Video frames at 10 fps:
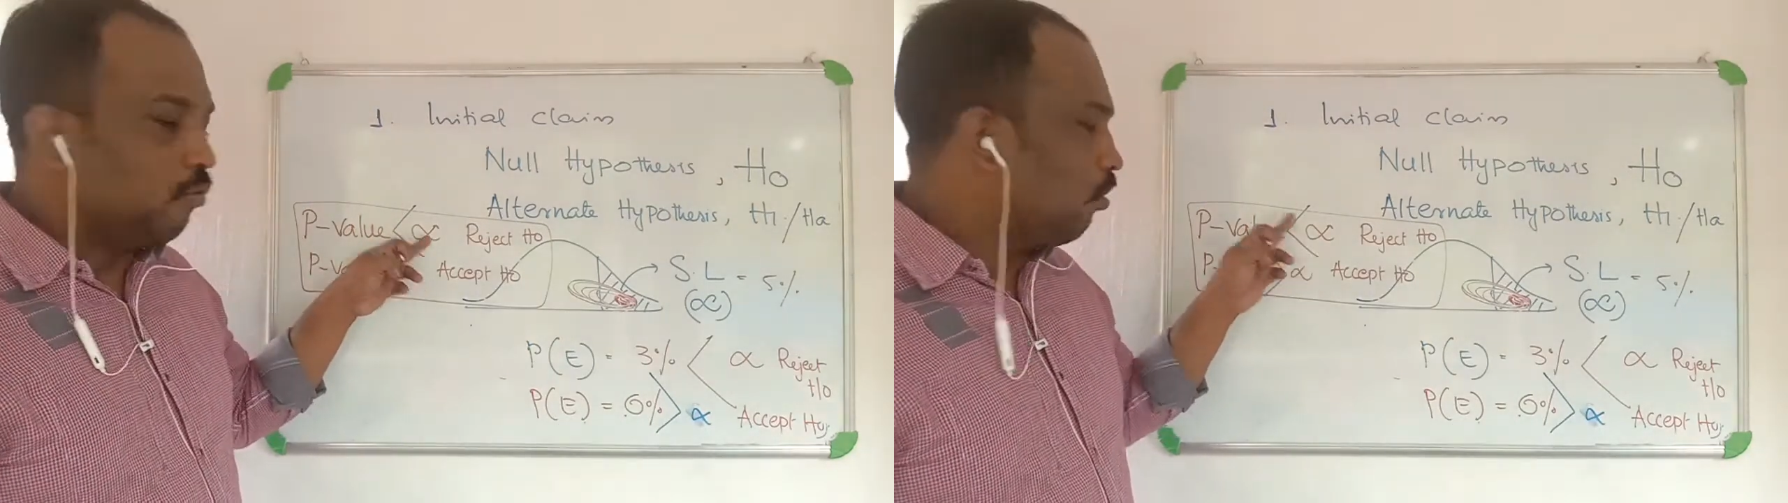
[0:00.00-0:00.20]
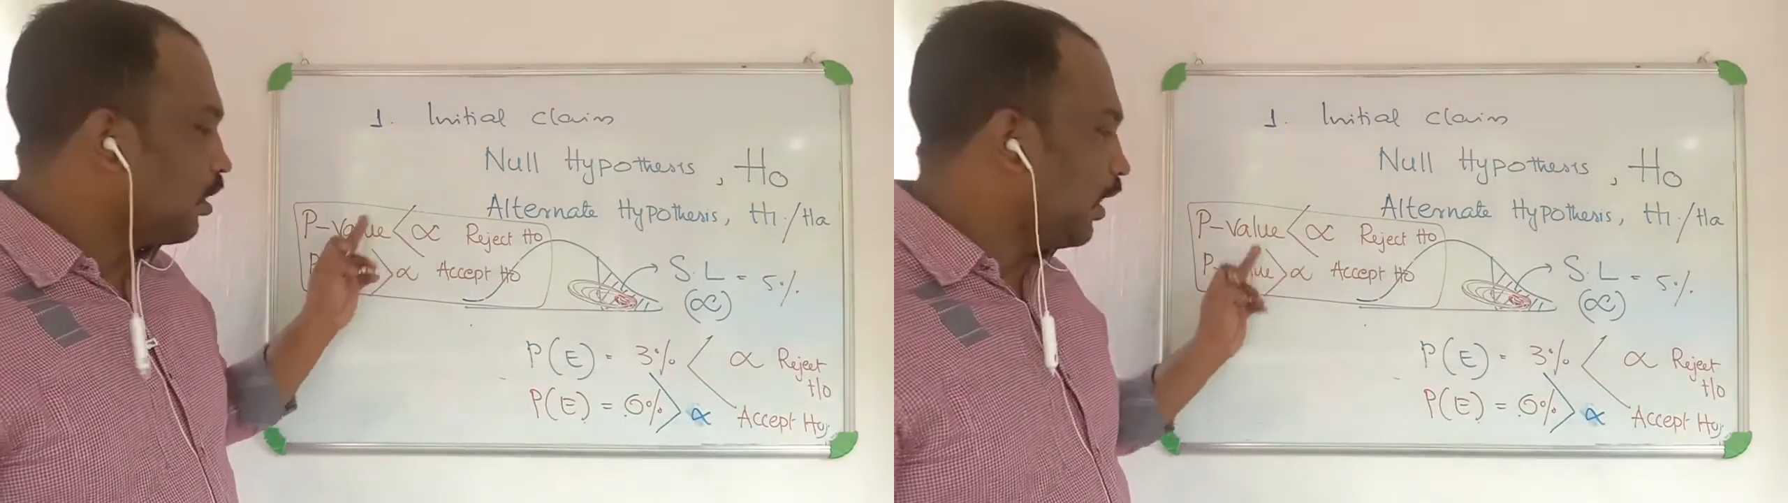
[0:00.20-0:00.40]

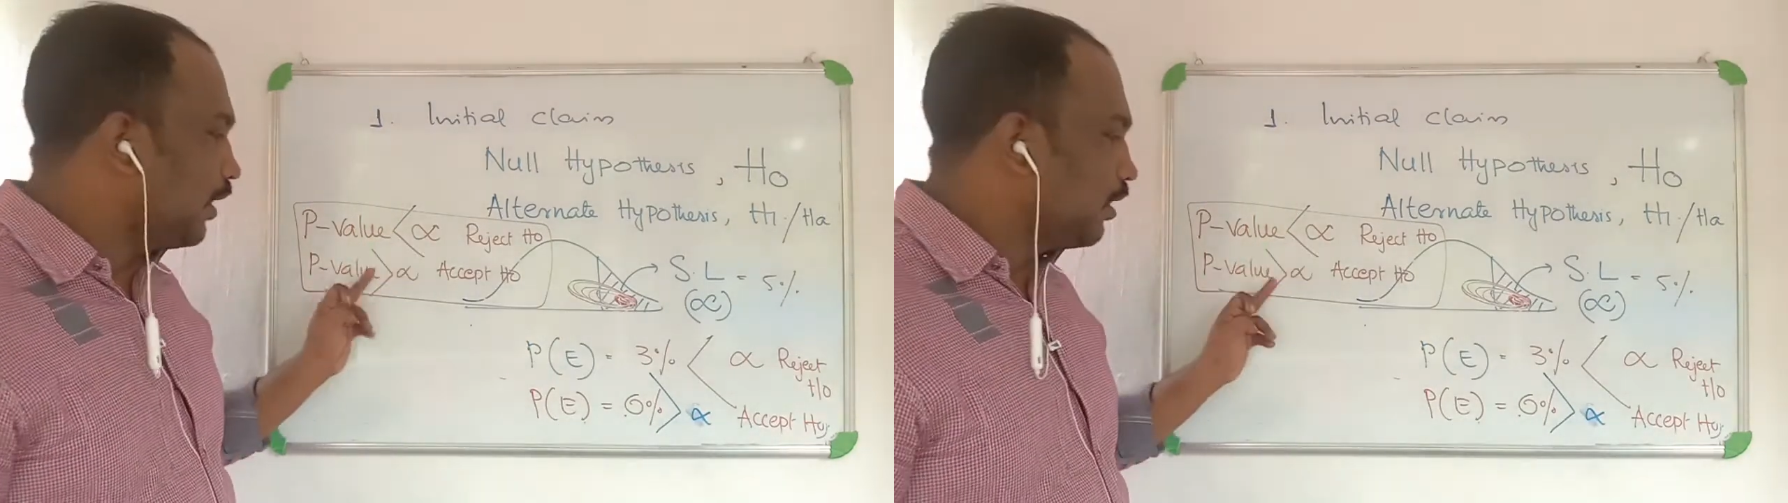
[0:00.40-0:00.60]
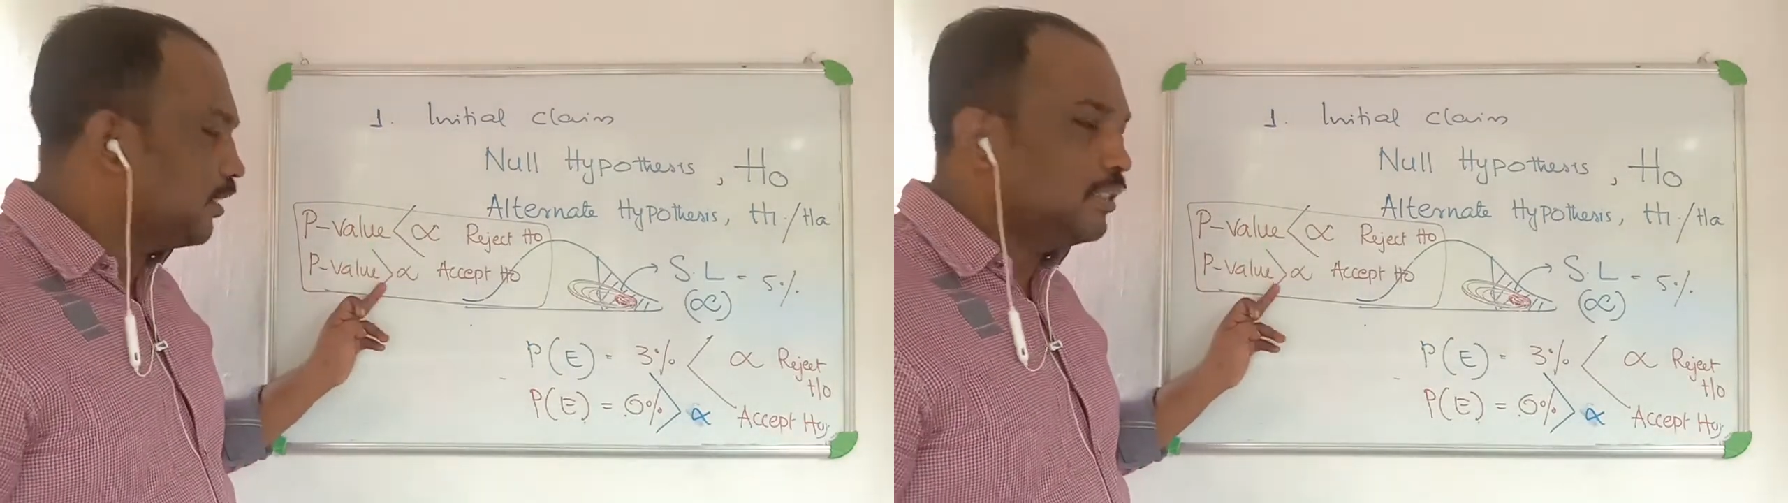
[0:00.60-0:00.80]
or
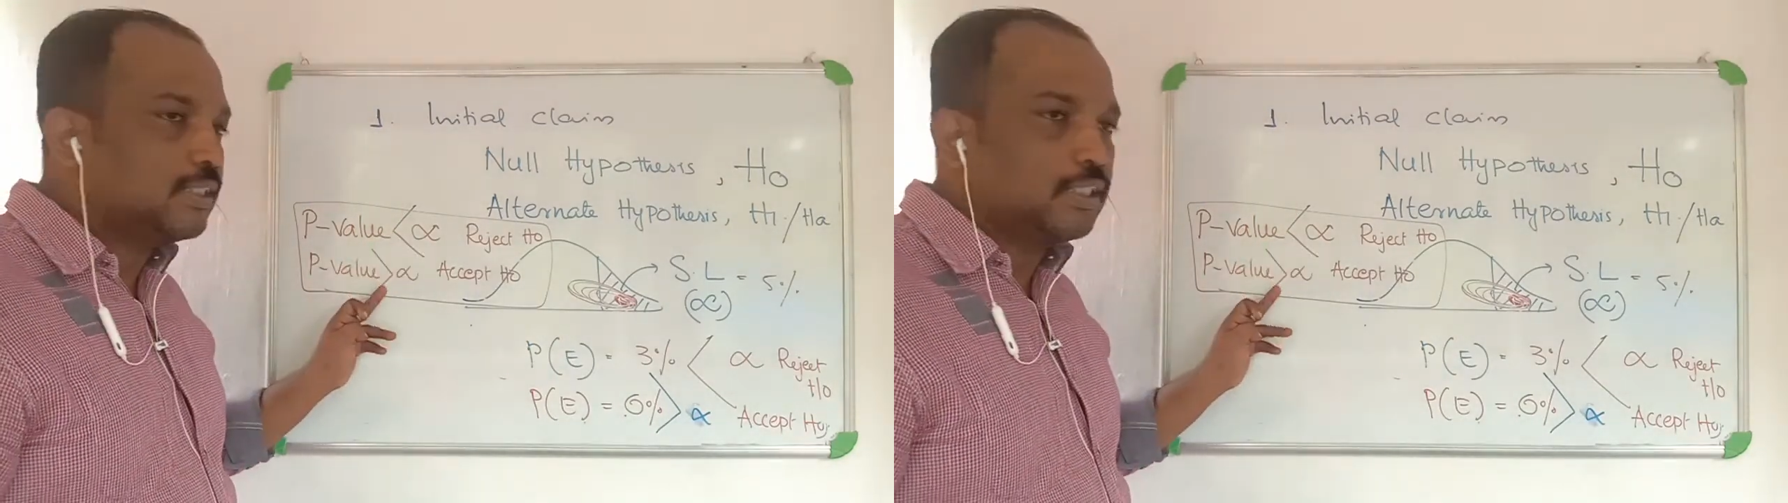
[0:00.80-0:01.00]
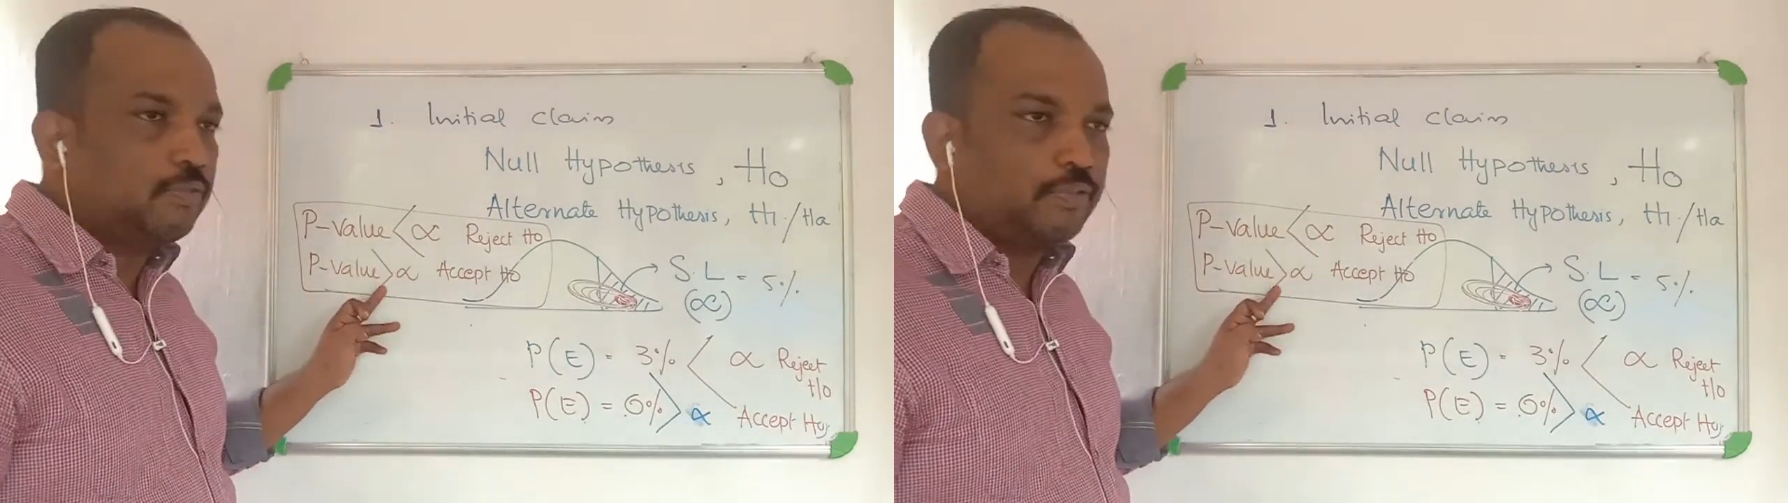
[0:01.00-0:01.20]
higher than
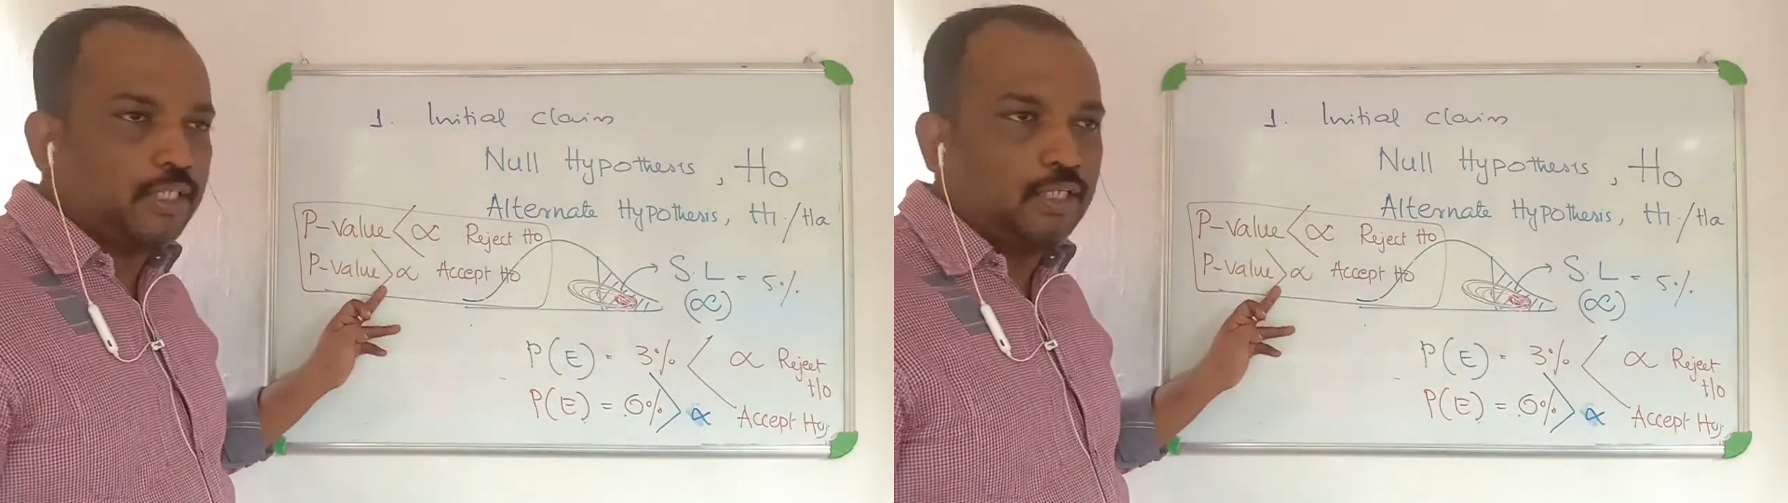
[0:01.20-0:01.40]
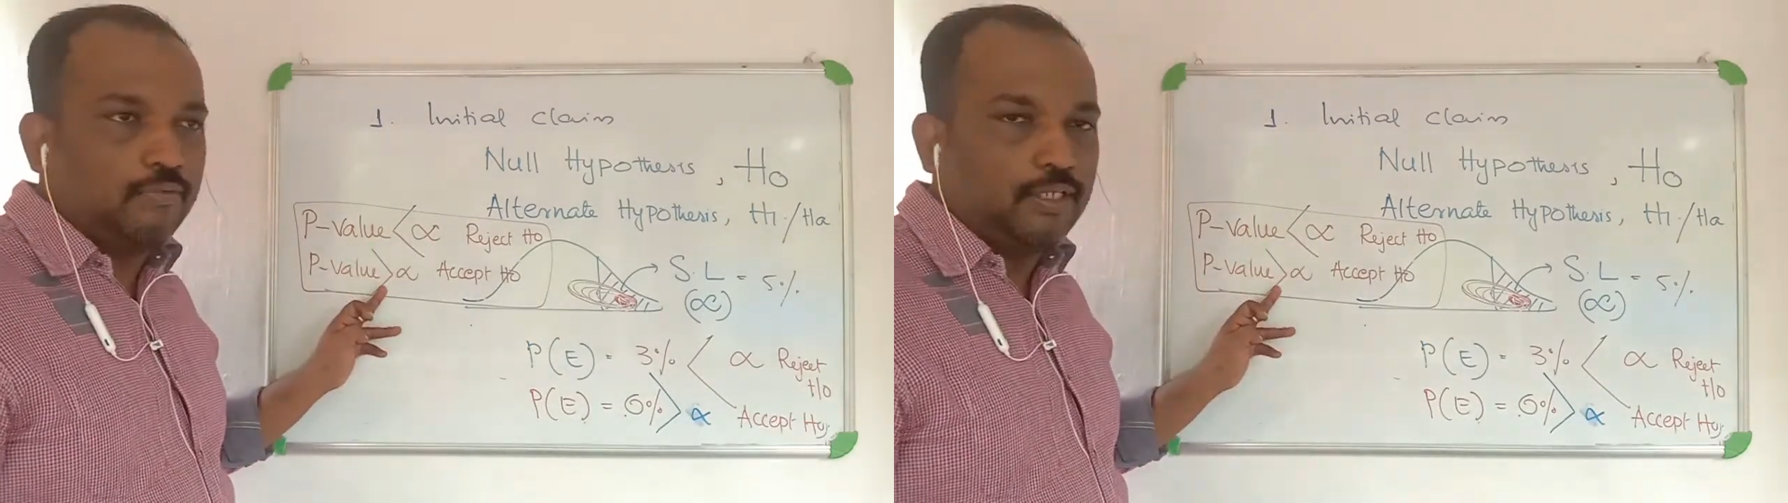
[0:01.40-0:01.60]

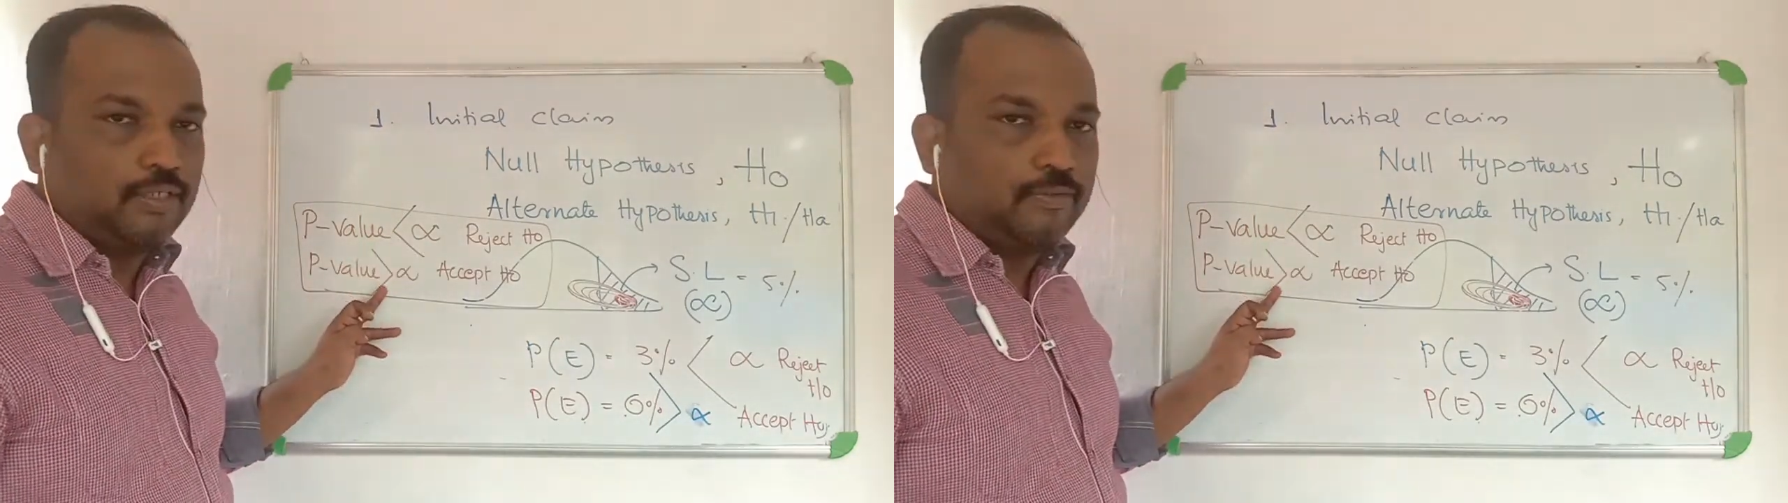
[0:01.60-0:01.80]
significant level.